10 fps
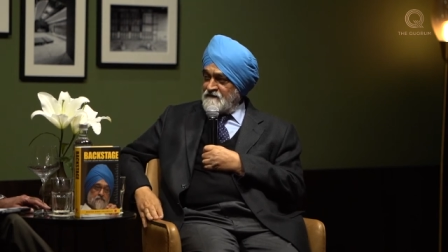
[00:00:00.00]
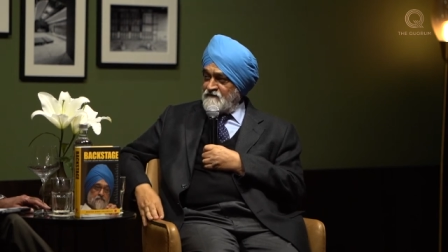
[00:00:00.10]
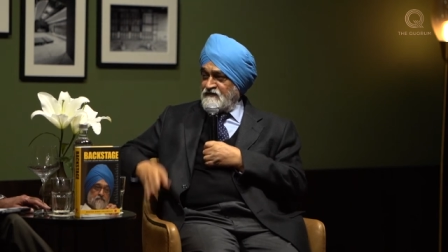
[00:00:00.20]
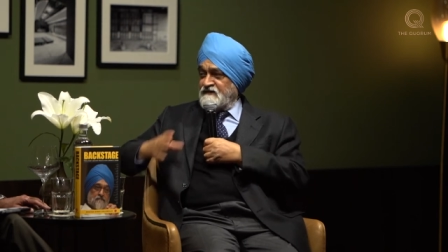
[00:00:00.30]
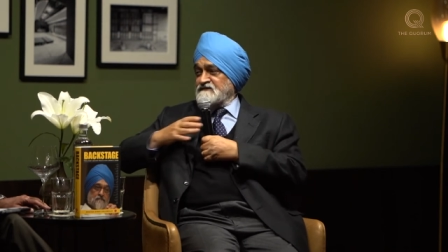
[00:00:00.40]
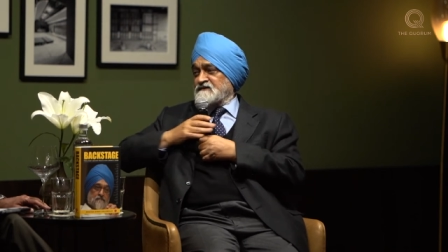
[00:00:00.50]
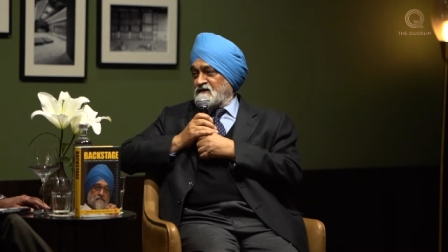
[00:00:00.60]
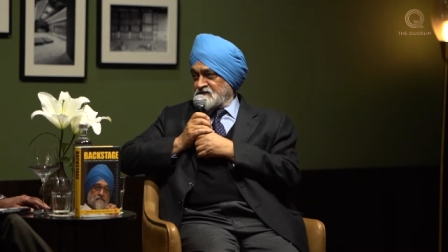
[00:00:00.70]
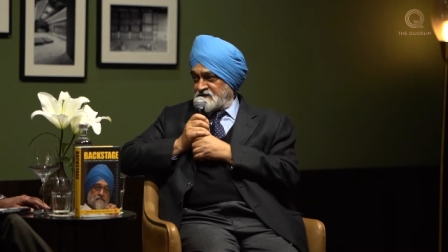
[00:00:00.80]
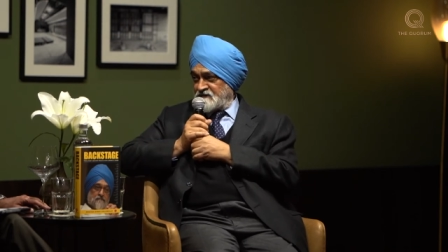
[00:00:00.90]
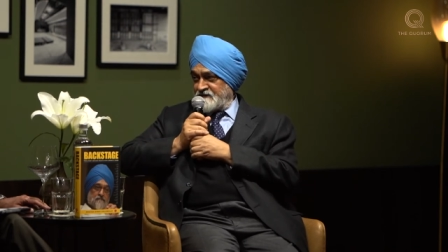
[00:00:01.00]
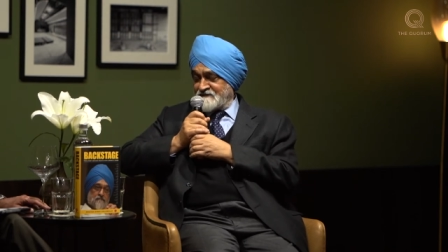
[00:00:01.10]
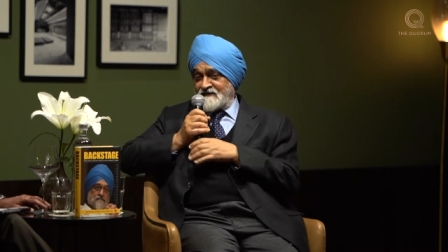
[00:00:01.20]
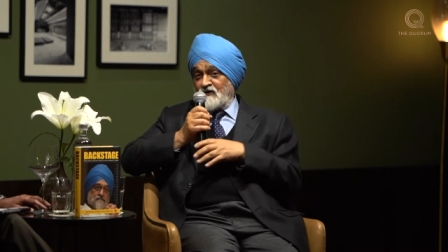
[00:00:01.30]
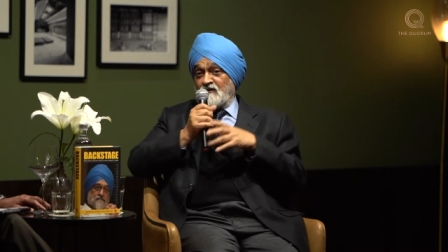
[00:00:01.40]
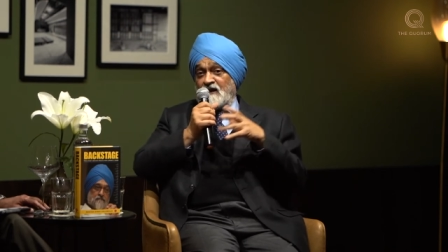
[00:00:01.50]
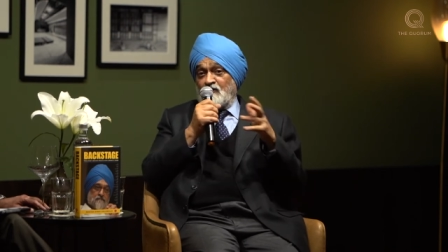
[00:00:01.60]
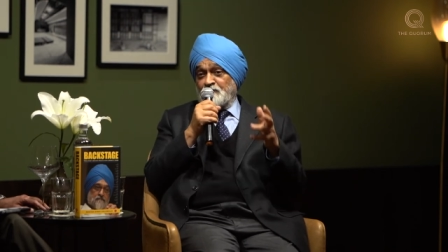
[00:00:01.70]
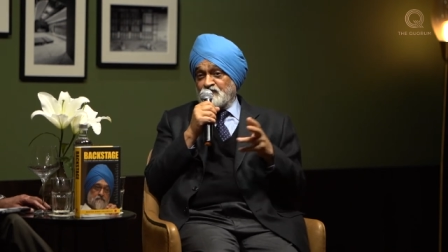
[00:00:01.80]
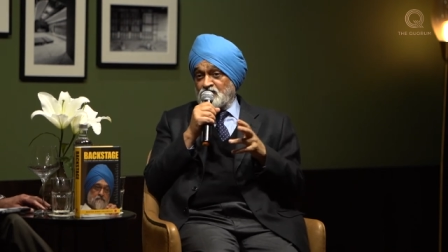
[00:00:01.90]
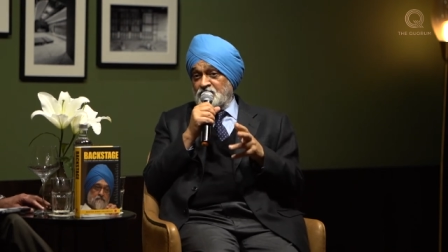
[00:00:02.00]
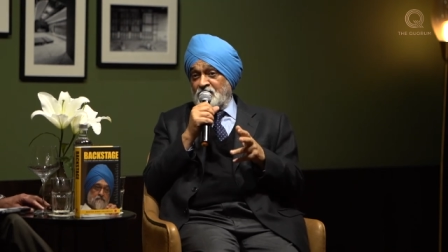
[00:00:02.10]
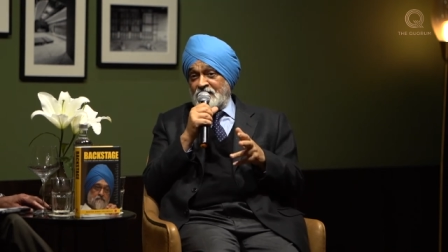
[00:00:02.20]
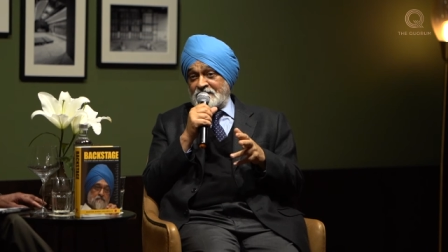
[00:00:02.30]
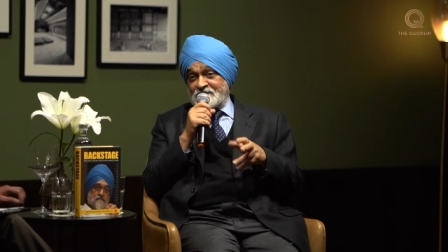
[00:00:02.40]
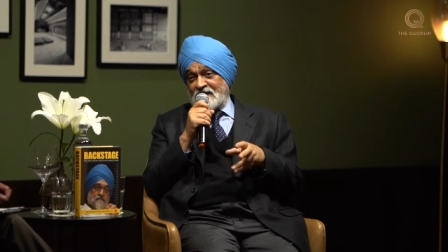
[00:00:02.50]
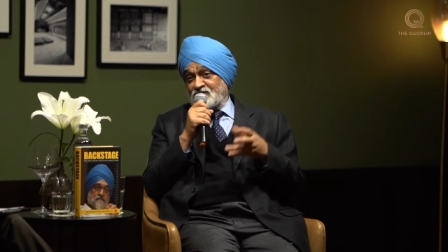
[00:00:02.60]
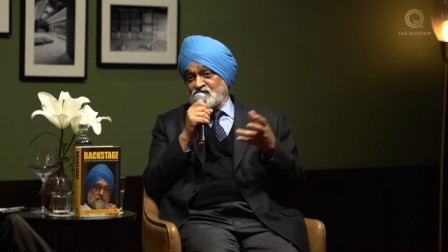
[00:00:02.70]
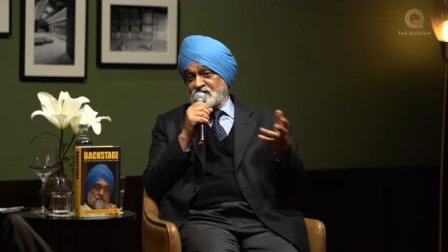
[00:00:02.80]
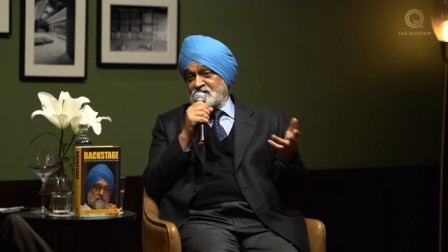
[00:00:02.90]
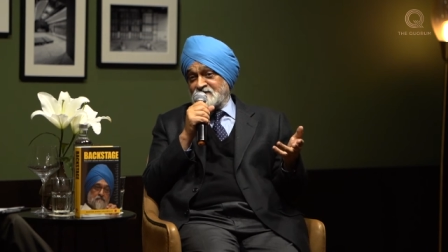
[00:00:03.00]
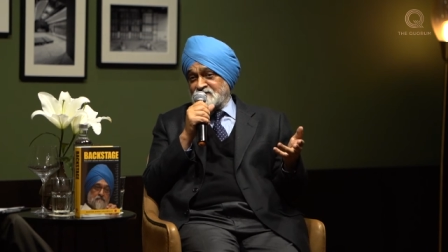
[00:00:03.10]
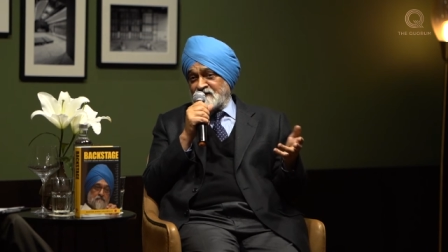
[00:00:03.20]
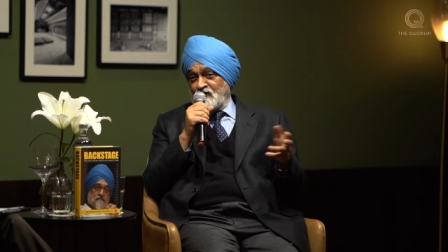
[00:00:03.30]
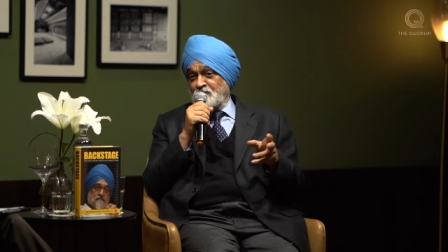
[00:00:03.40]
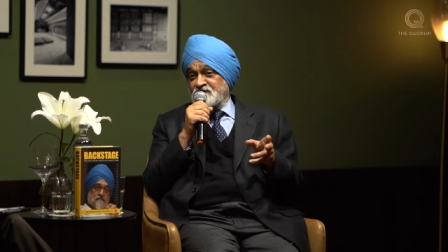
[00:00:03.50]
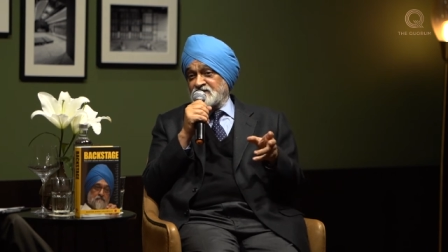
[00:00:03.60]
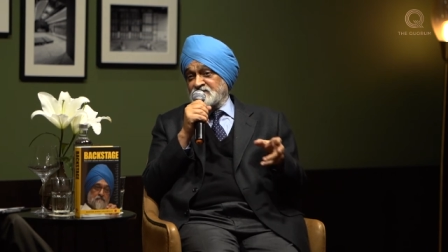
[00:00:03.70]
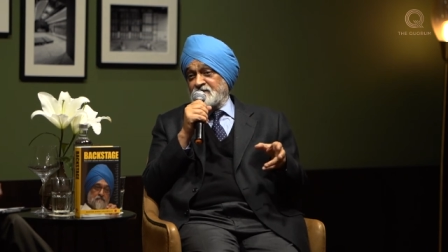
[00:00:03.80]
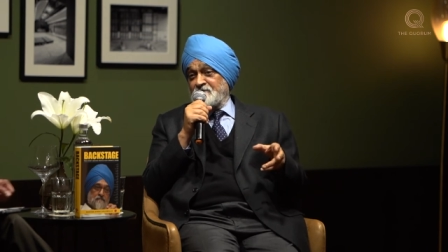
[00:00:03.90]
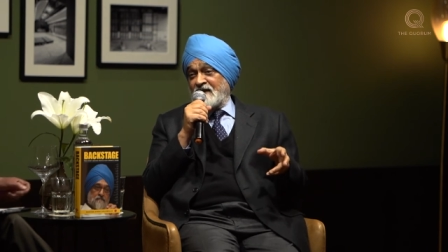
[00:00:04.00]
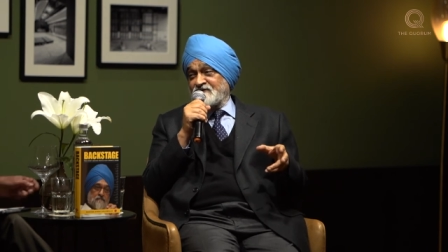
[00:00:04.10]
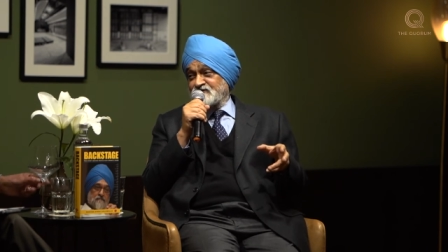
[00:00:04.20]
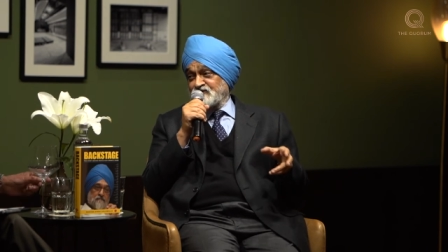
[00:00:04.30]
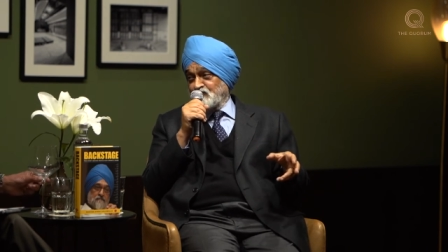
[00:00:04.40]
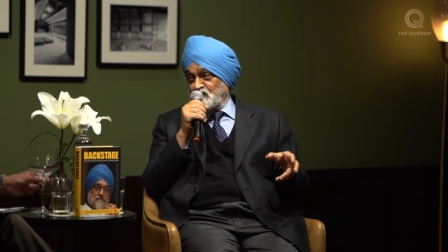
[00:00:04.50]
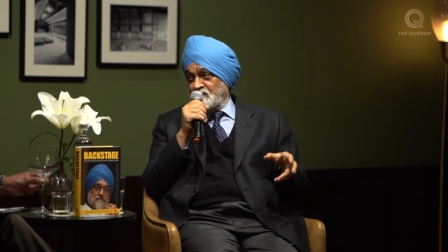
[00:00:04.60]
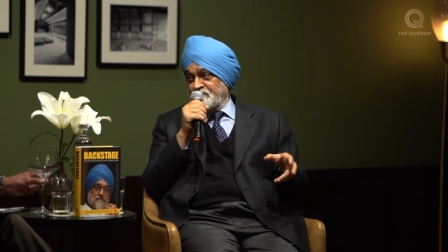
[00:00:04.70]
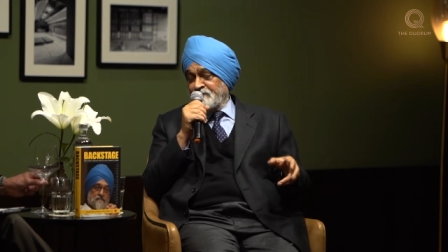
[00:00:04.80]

with this article and said, look, I hope you don't mind. I've written this, and I hope it doesn't embarrass you.